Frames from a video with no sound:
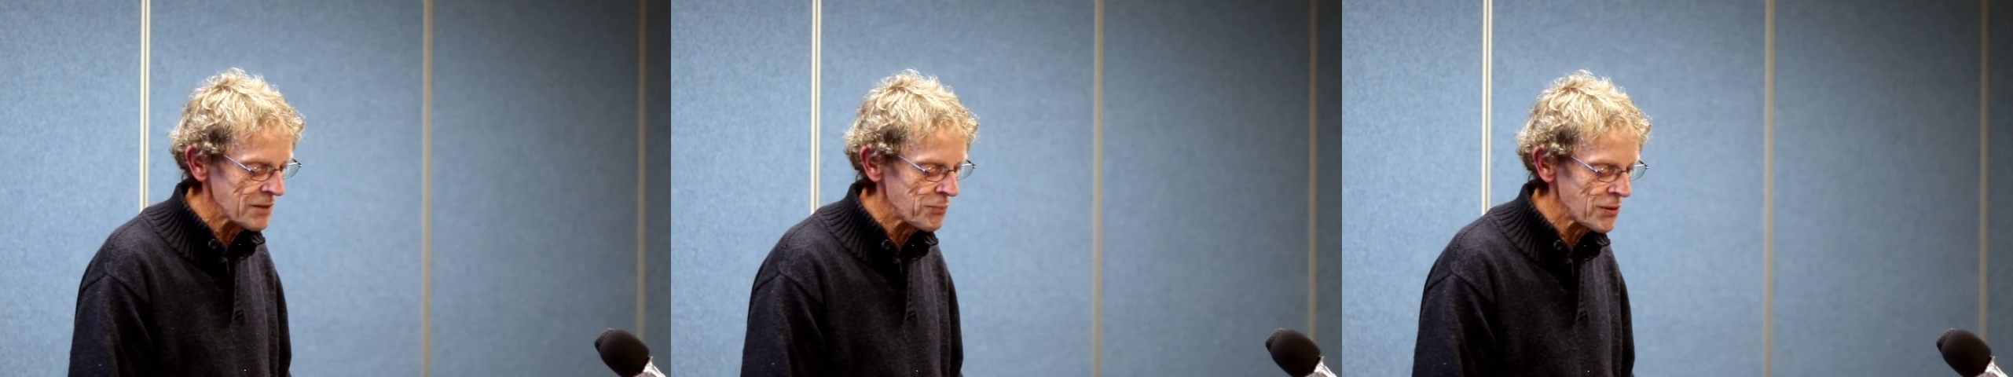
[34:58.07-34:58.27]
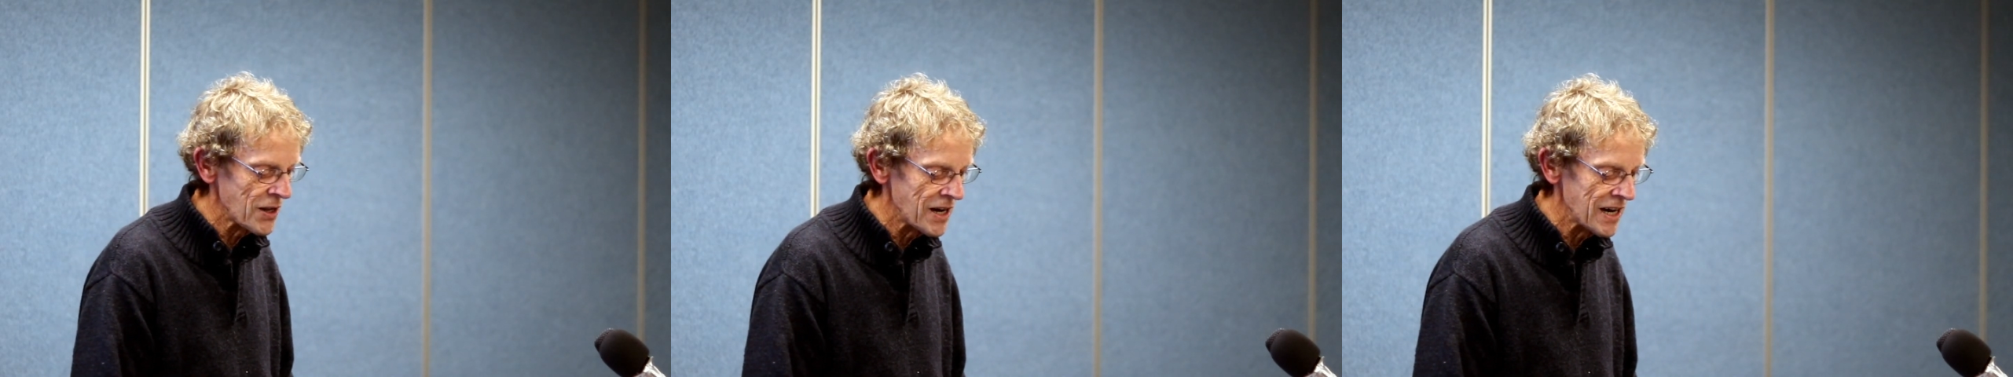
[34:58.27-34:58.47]

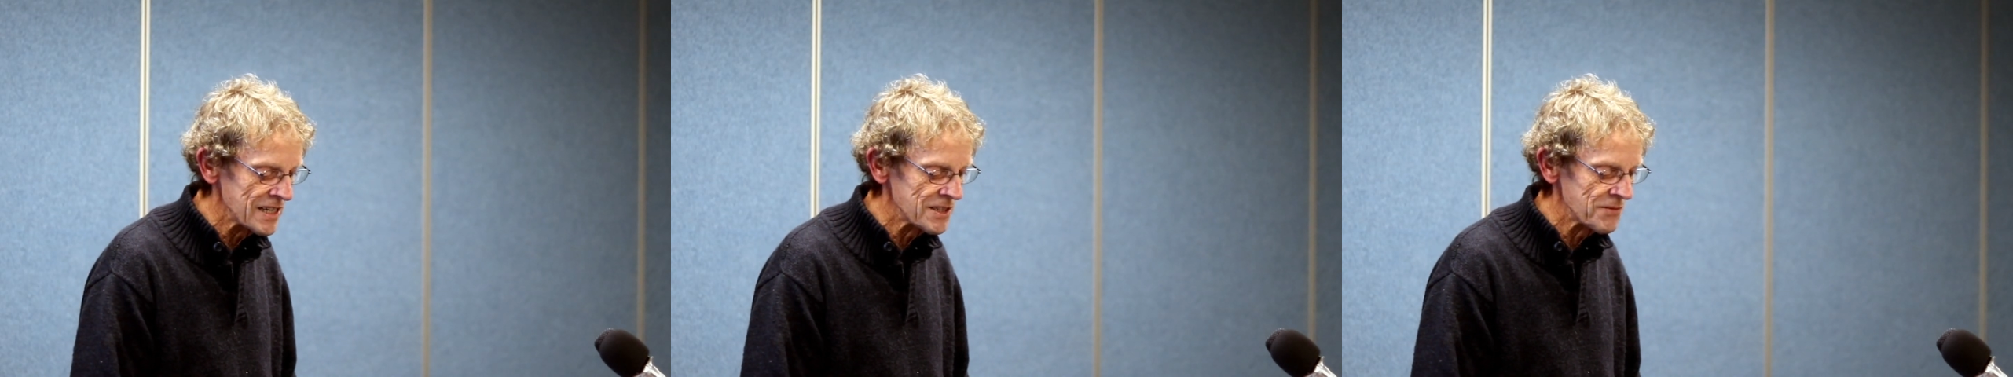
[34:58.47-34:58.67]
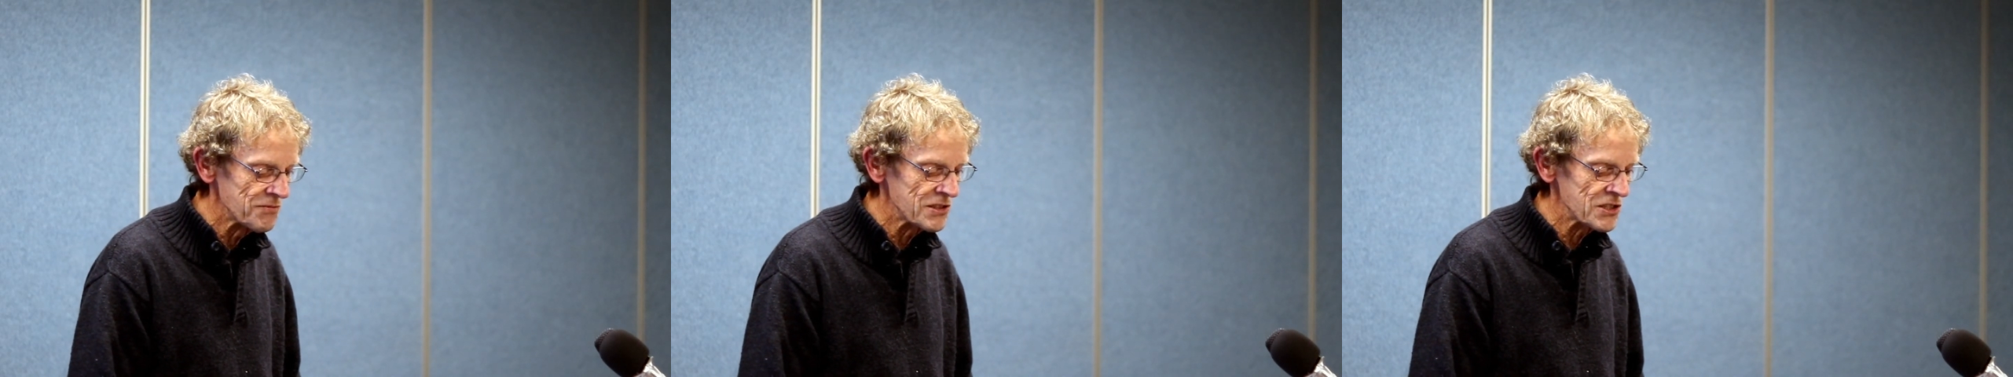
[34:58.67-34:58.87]

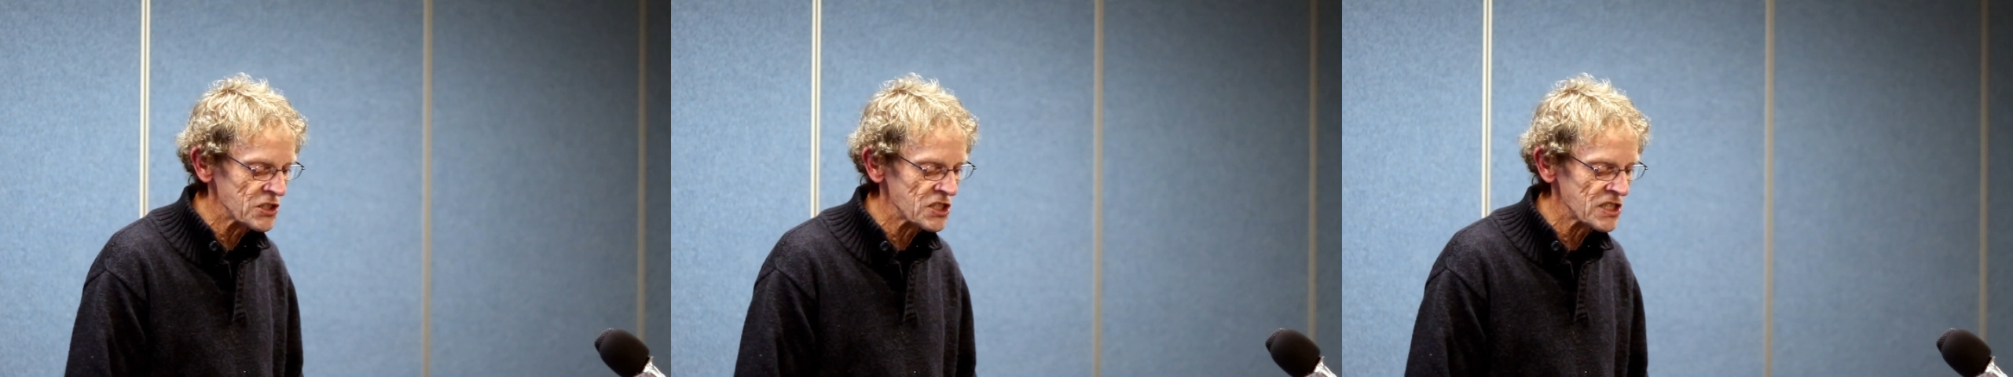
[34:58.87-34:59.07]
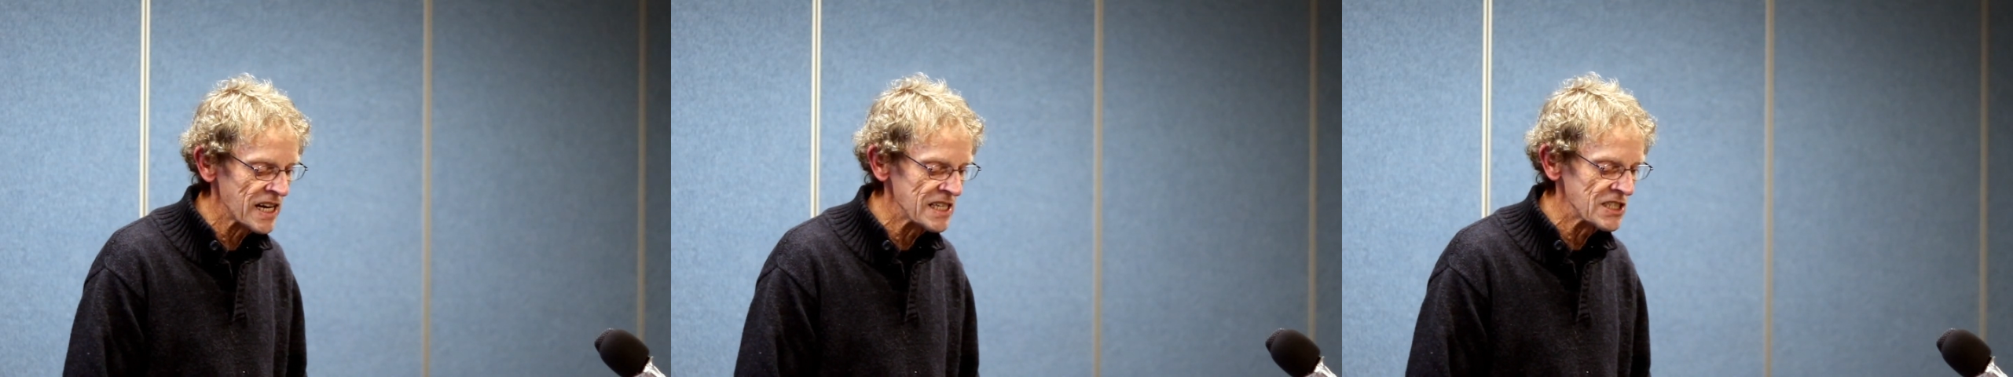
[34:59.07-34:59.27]
applied to
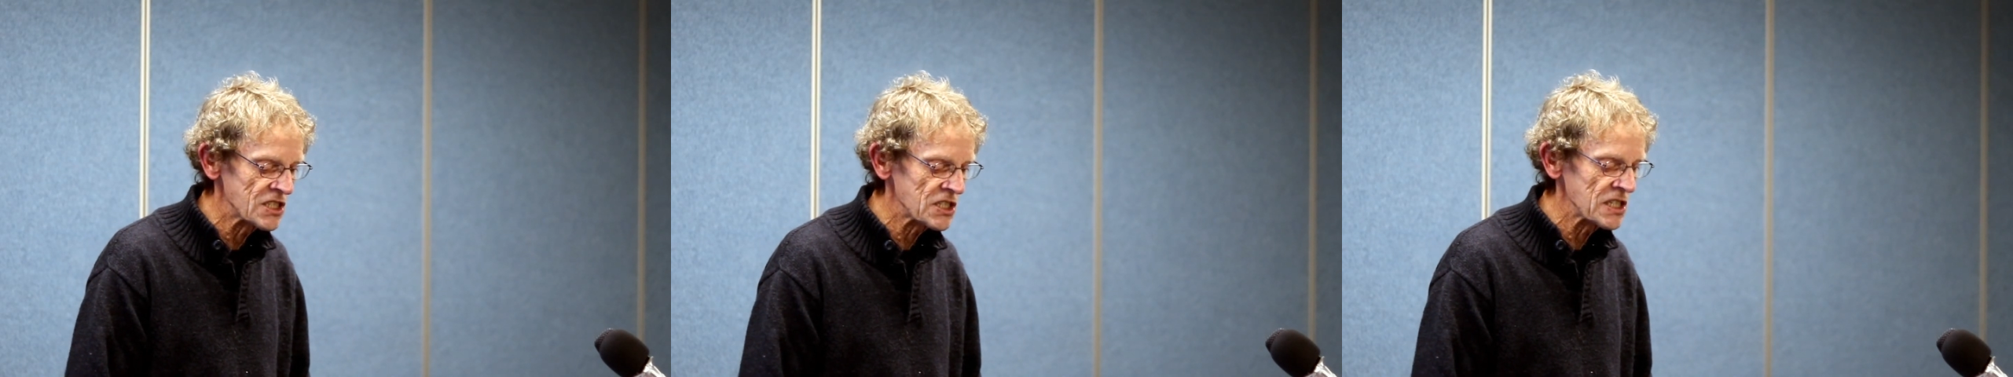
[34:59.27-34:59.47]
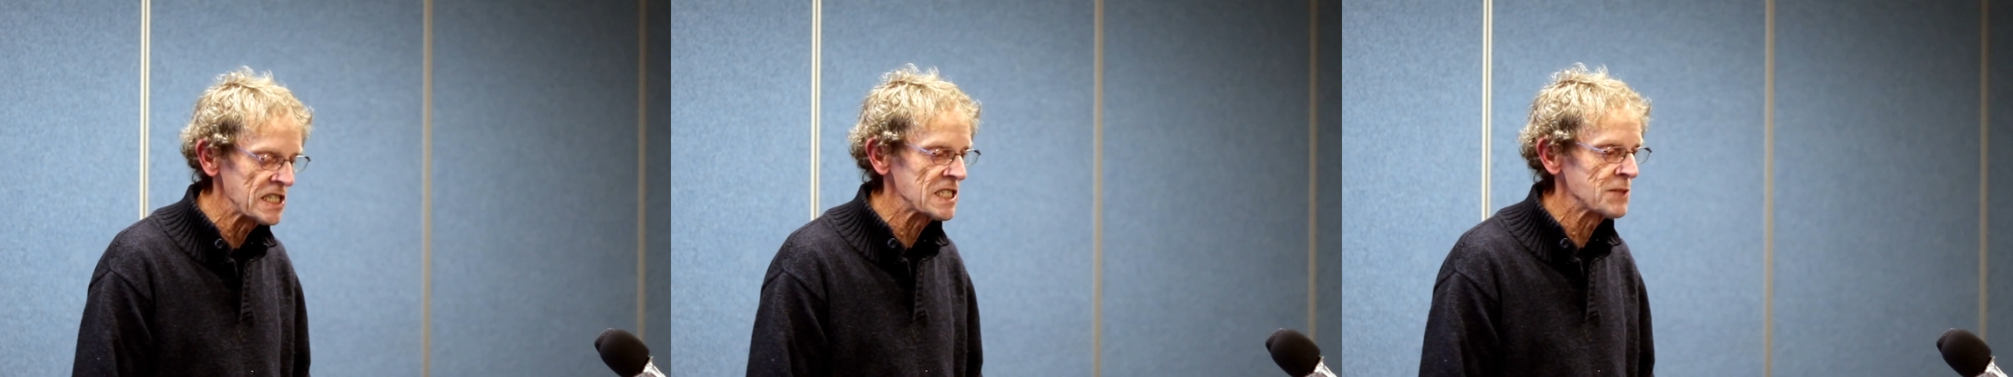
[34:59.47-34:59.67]
states
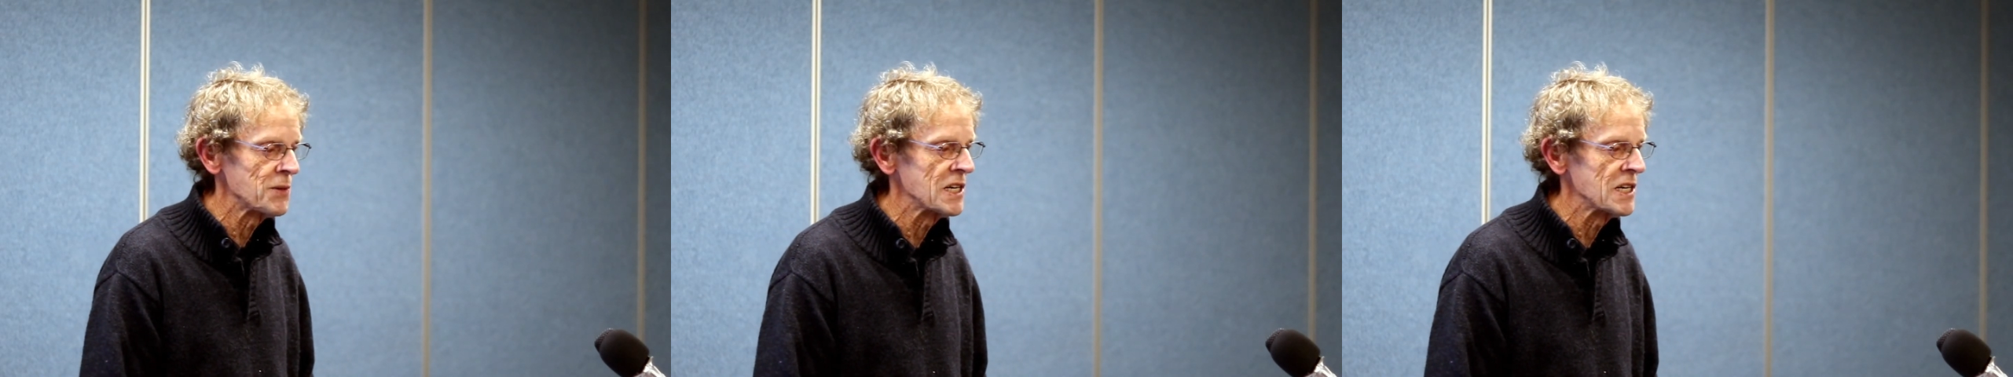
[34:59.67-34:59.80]
seized